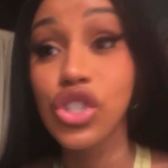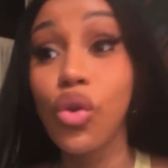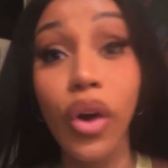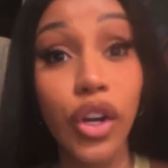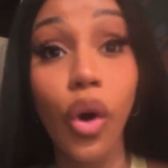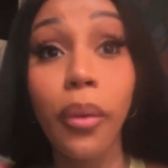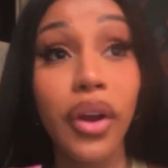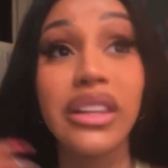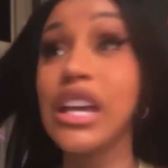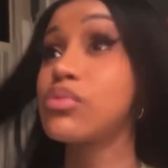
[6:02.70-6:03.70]
is just going
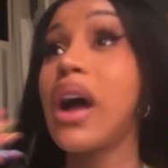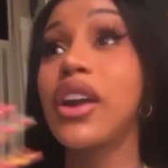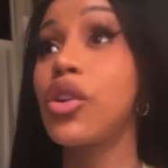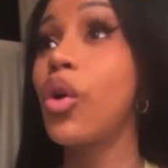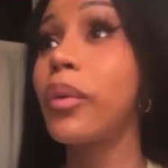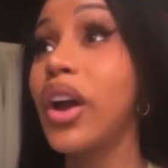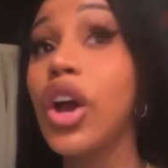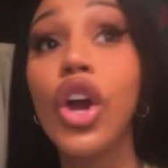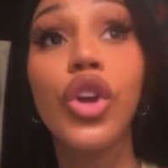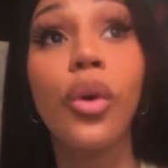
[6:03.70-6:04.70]
nowhere. That's why out of
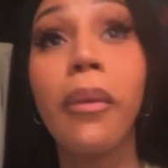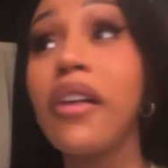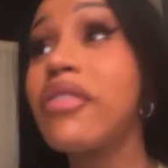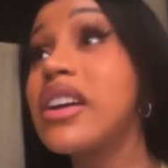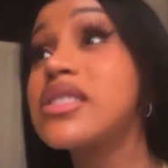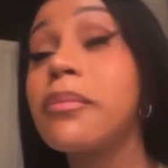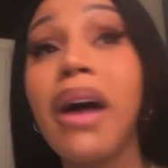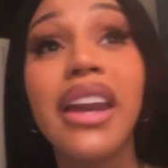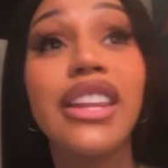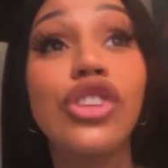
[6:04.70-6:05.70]
nowhere, you might find
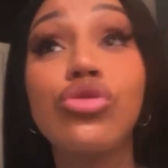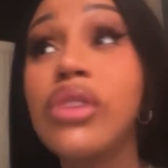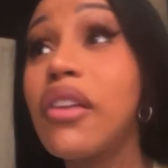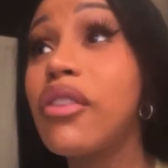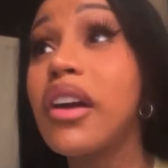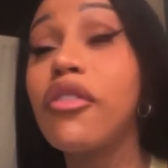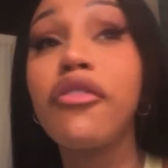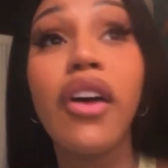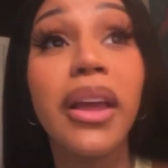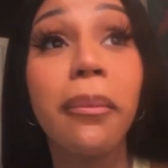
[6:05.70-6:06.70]
somebody that you never
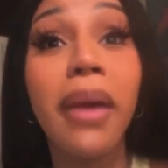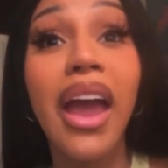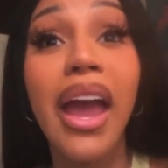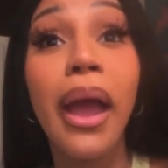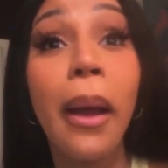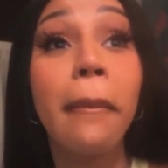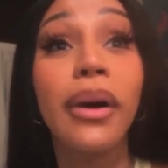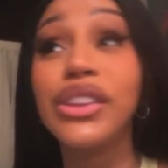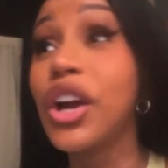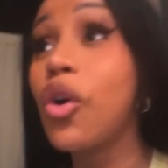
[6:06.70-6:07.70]
ever fucking met,
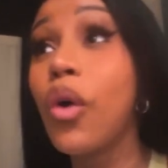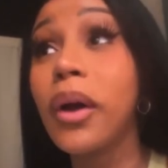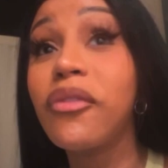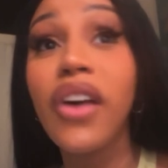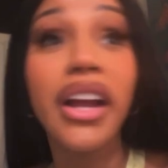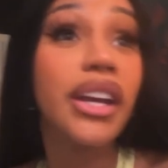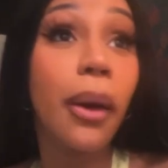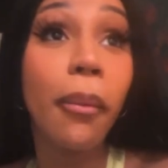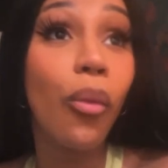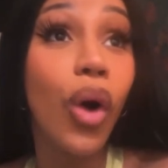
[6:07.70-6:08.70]
but they're going fucking
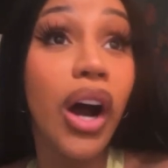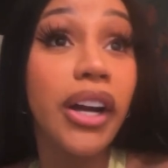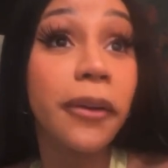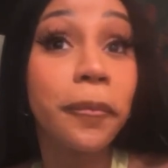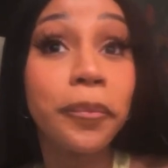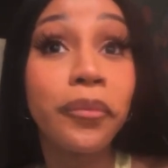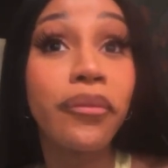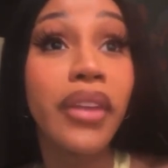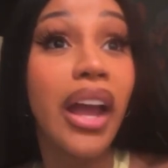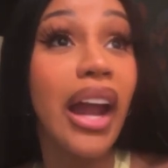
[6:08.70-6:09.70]
number one.
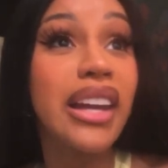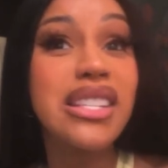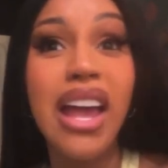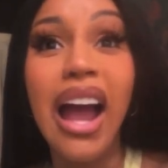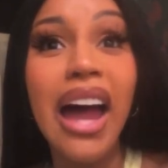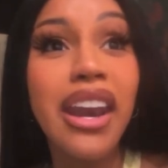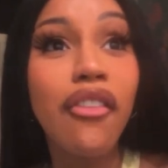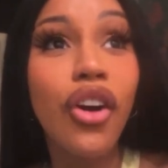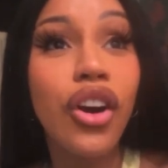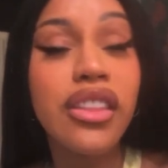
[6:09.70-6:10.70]
And it's like, I
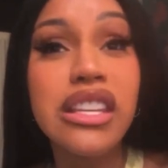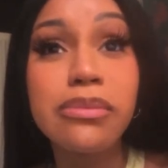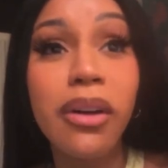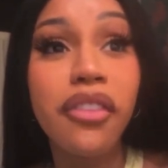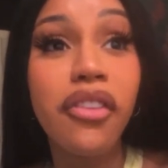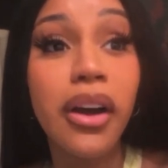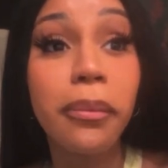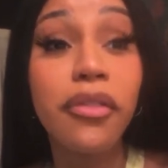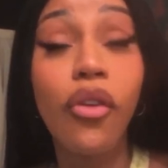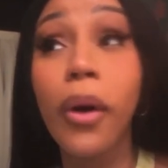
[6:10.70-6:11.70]
never heard of this
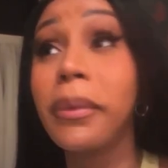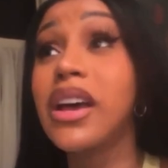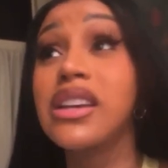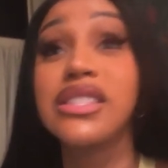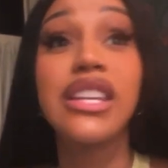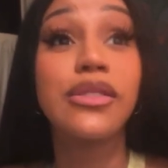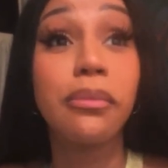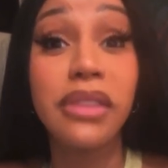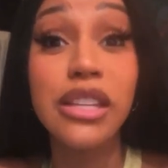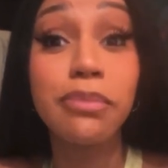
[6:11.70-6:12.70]
motherfucker before because
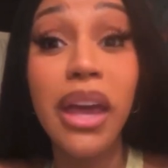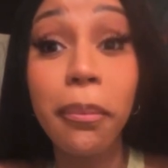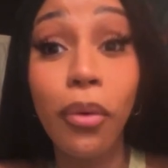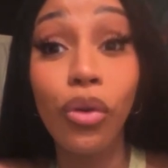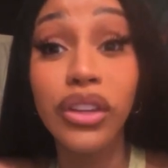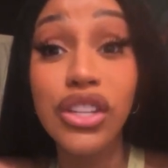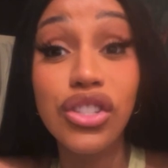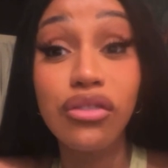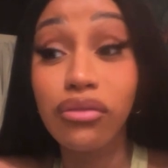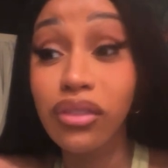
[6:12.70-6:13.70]
these people, these